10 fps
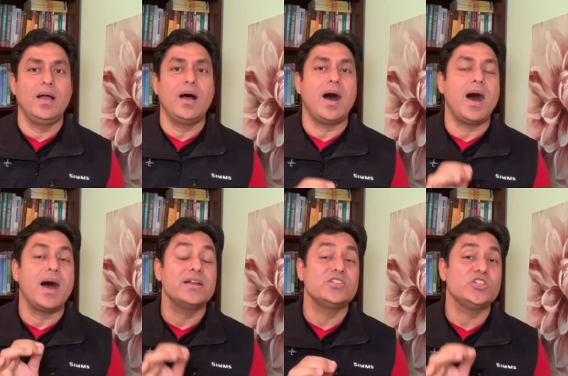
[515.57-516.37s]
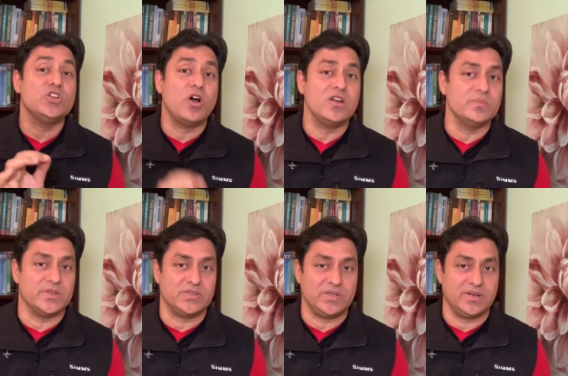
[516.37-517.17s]
are
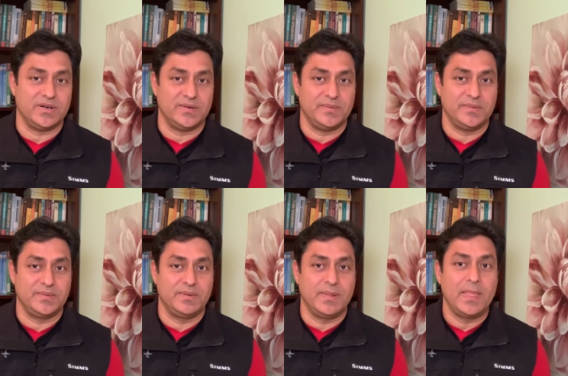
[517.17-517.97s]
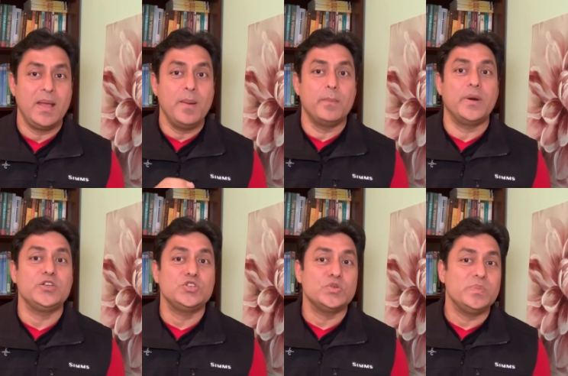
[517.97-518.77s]
synonymous here.
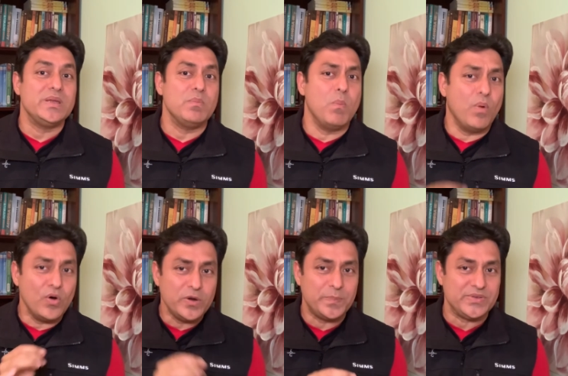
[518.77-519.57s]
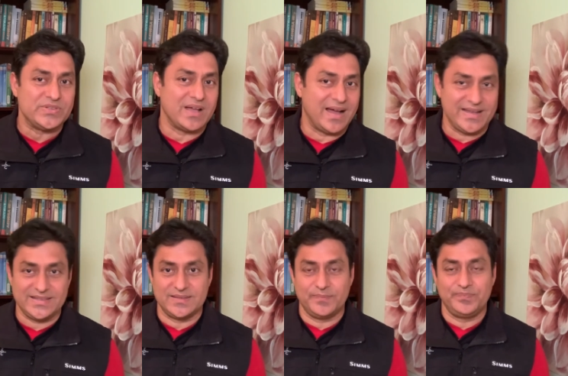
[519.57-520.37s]
But to be more
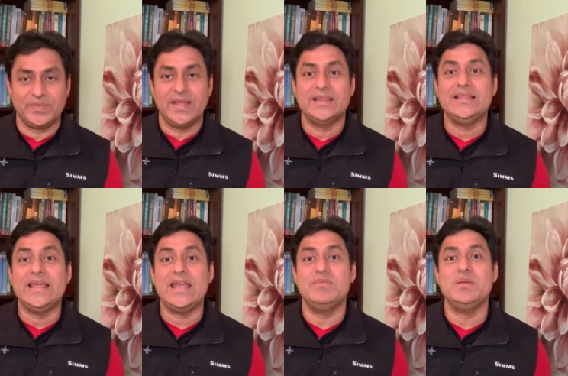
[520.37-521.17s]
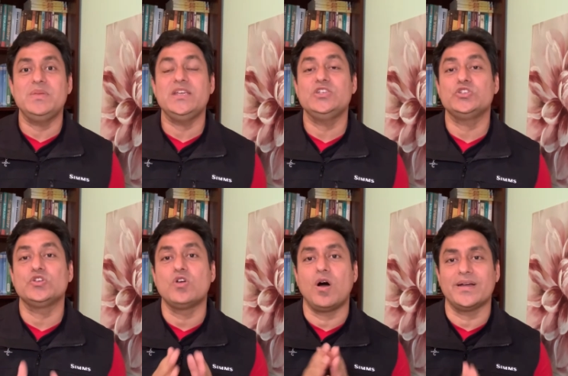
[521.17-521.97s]
precise, Devi means
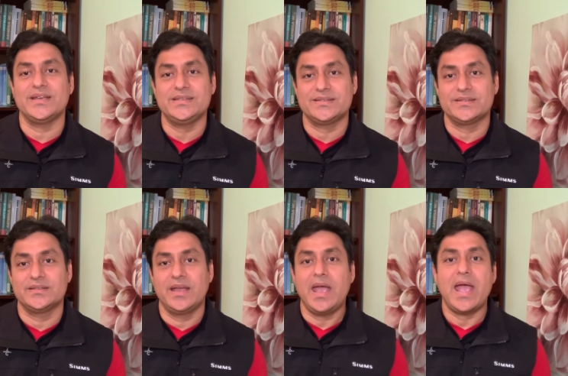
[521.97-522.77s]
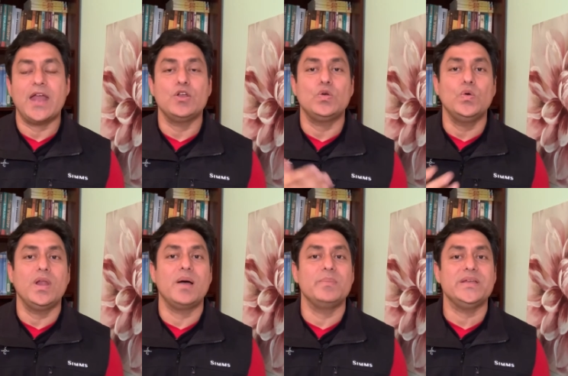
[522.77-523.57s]
goddess and
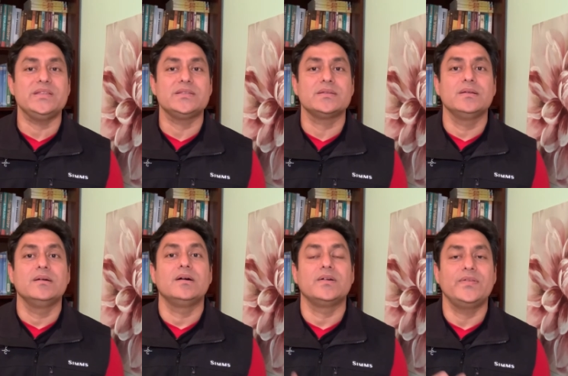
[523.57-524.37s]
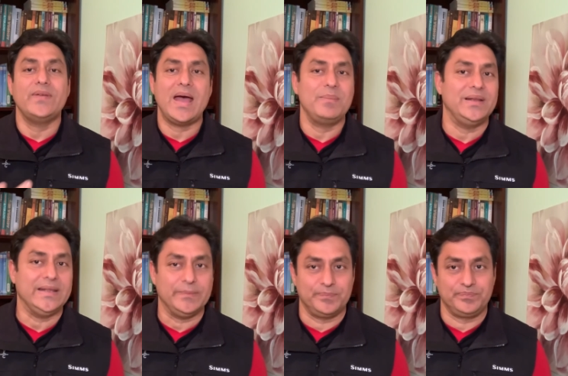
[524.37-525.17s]
Kula means her
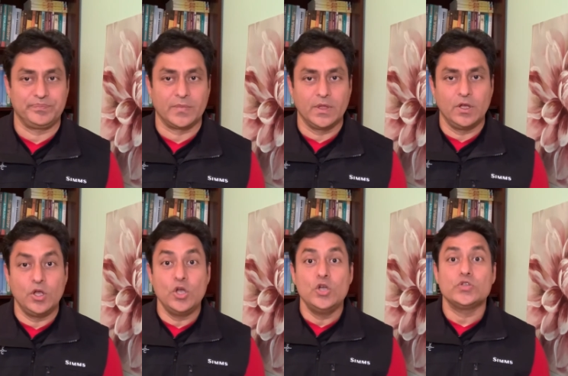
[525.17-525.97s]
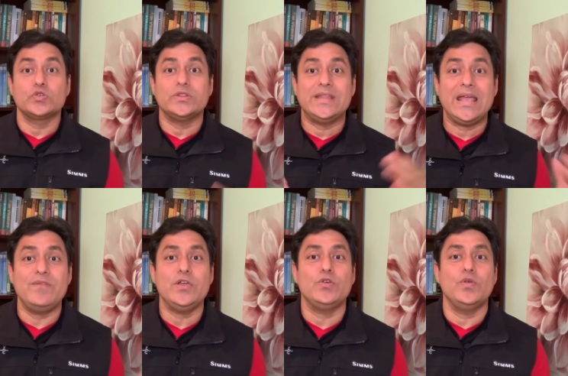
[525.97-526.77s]
family. So
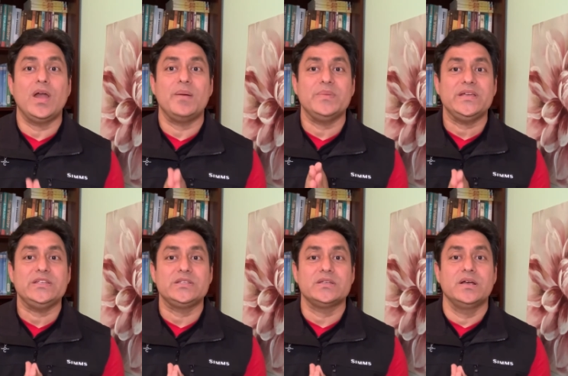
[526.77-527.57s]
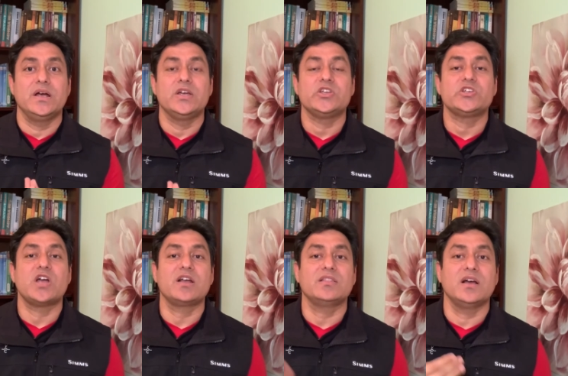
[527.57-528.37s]
Devi Kula means
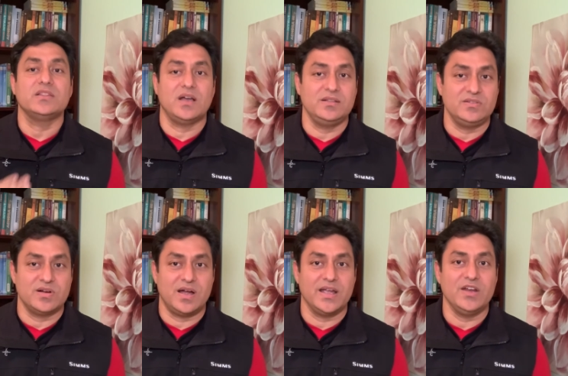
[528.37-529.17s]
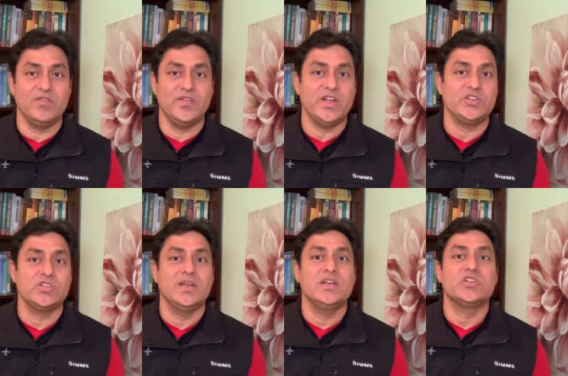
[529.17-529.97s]
Shakta Tantra, in
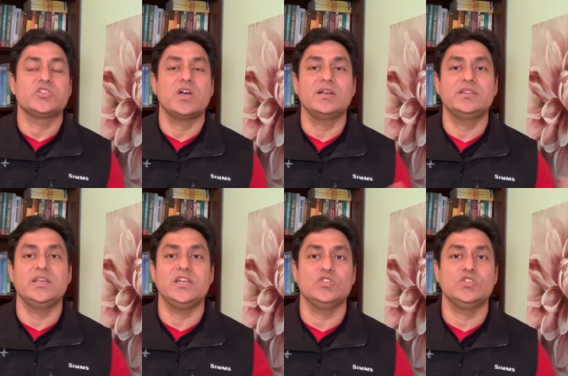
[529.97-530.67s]
which Shakti is